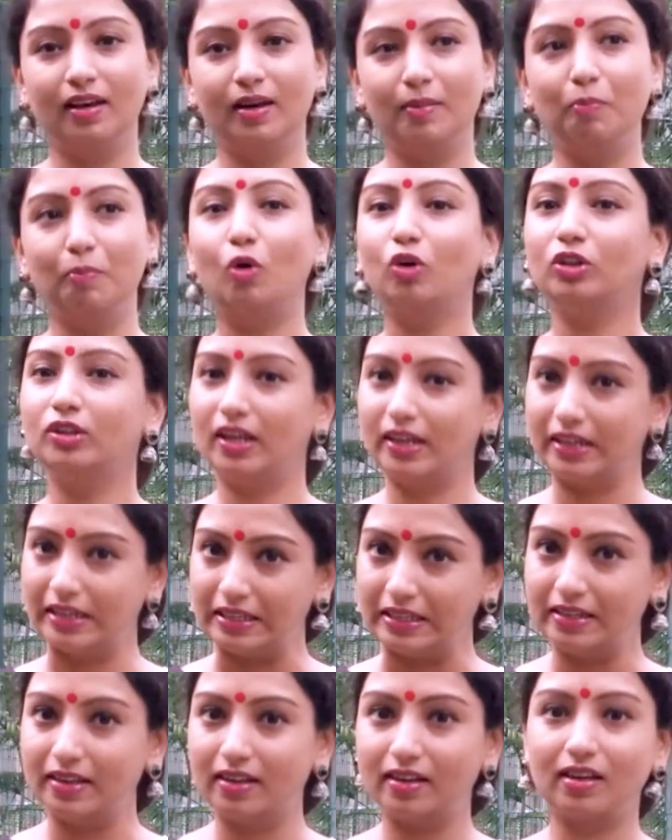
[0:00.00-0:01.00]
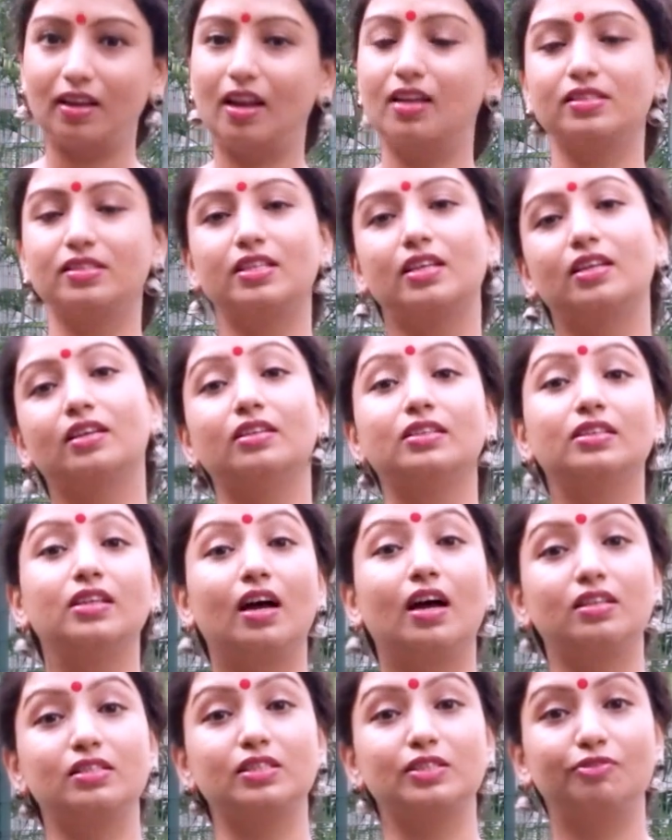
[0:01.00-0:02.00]
Both are Indian classical
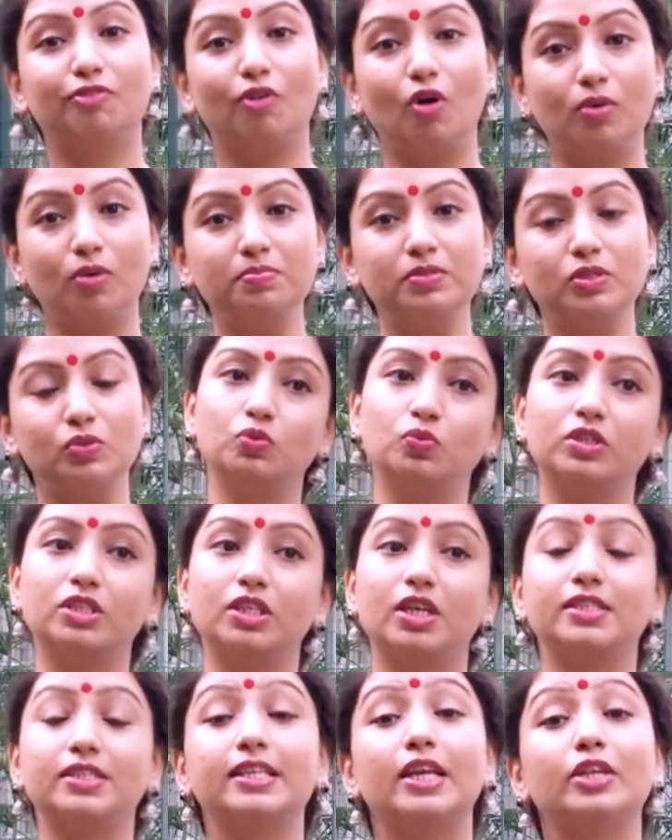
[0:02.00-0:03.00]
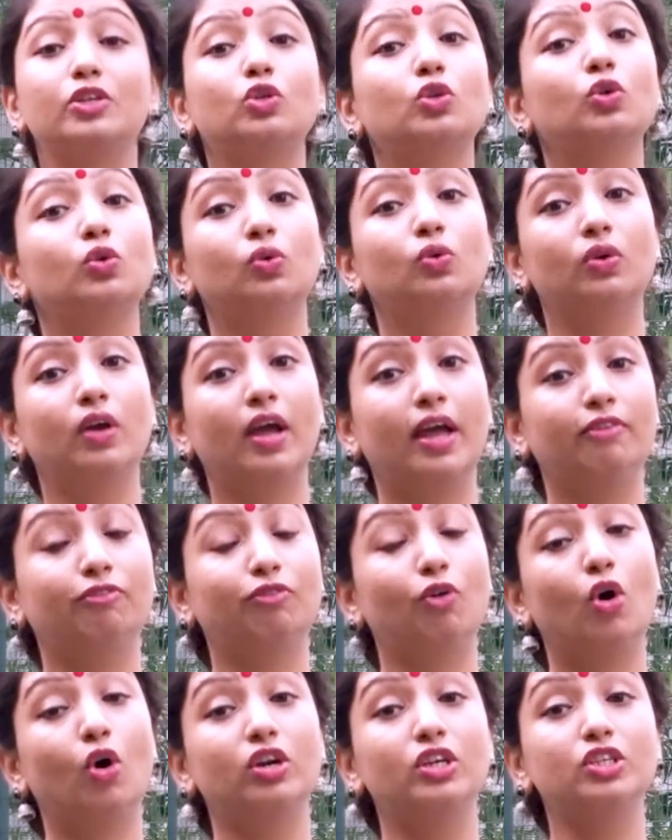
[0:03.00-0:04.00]
dance forms which are said to have
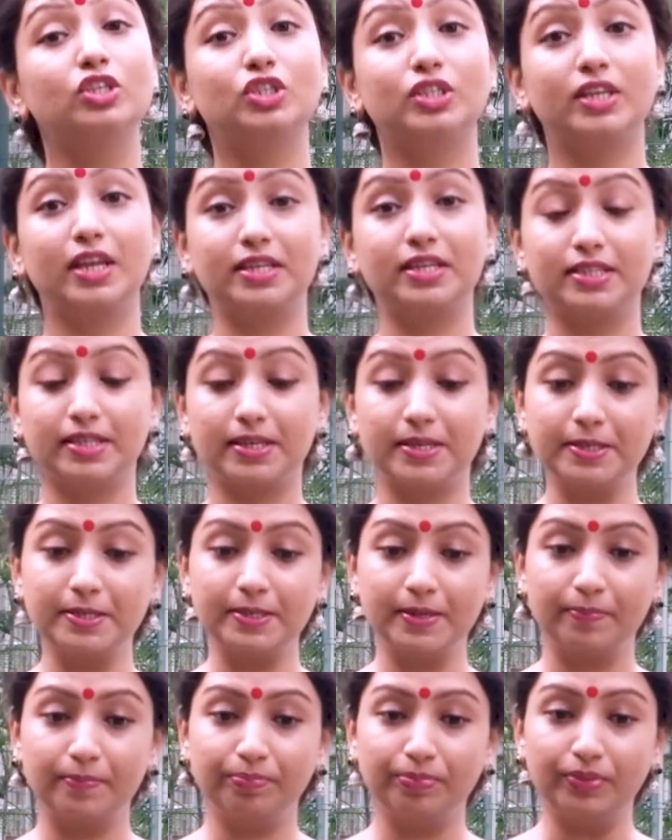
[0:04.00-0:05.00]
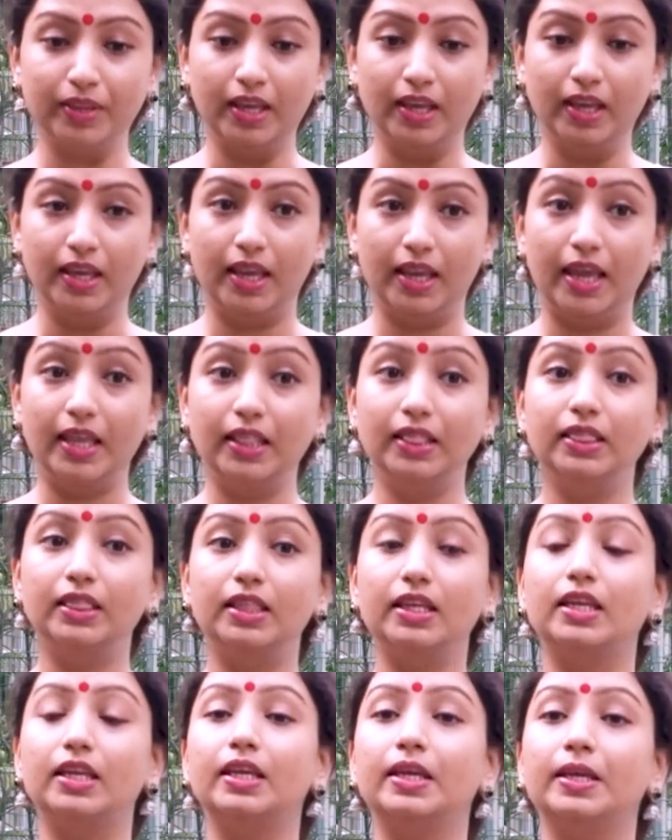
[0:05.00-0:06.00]
originated in
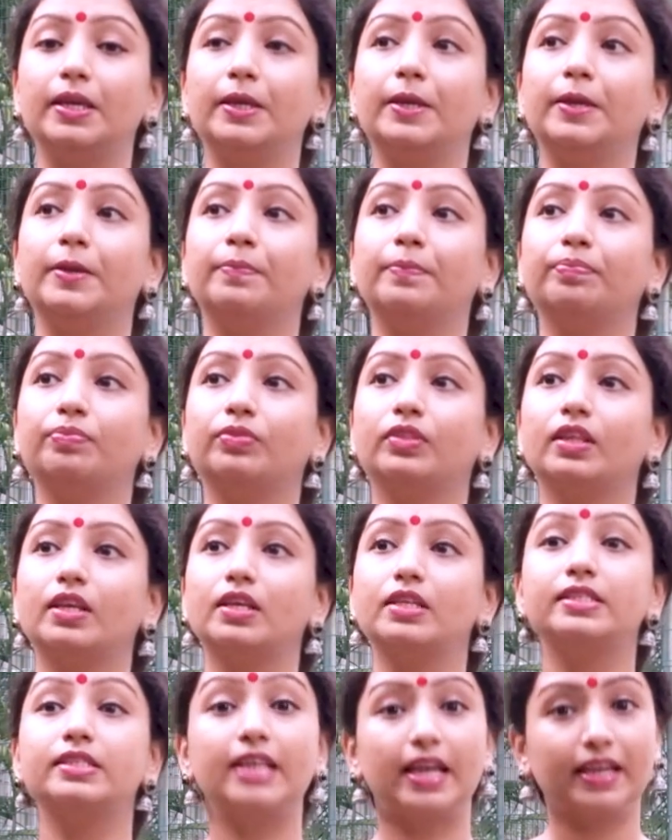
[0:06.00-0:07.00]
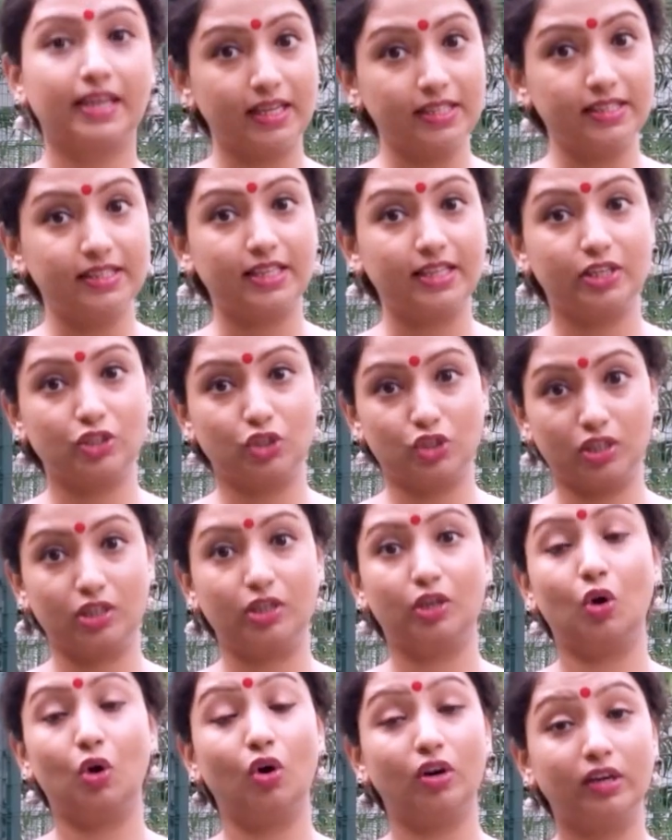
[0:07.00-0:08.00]
the 2nd
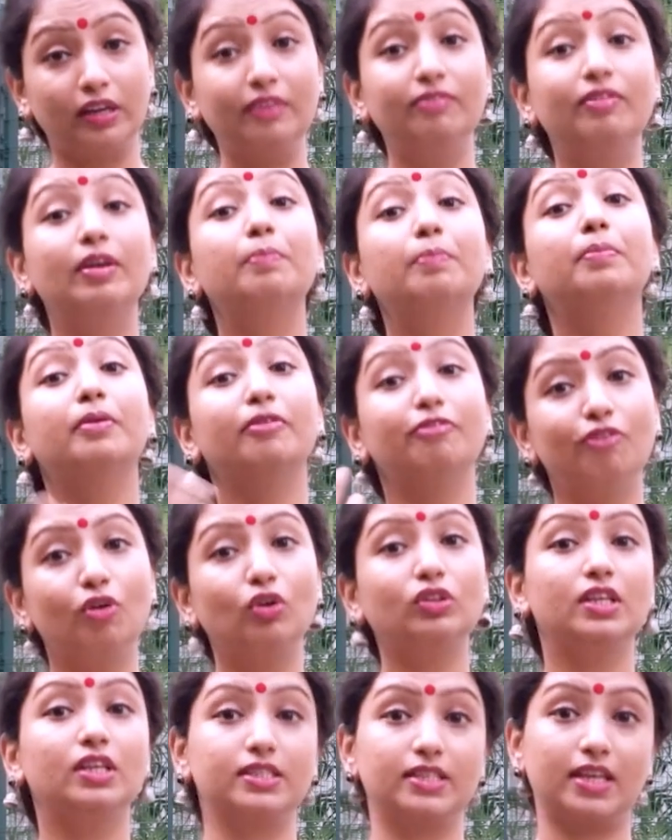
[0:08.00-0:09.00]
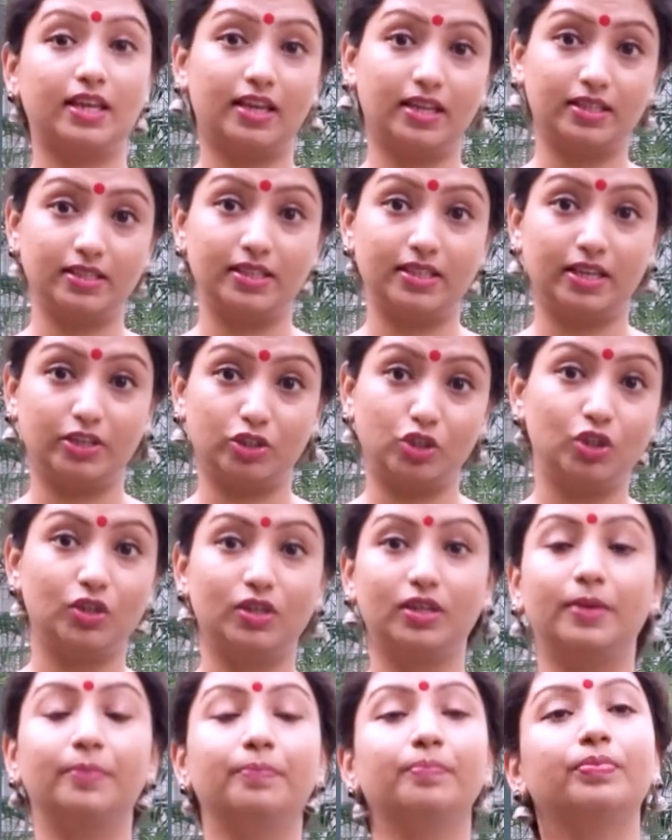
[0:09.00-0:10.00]
century or even before the 2nd
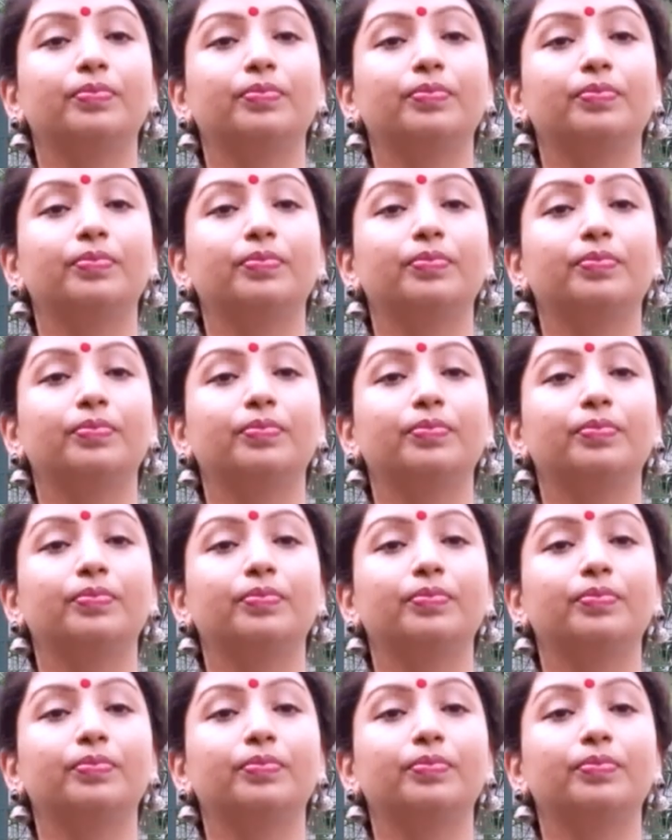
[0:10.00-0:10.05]
century,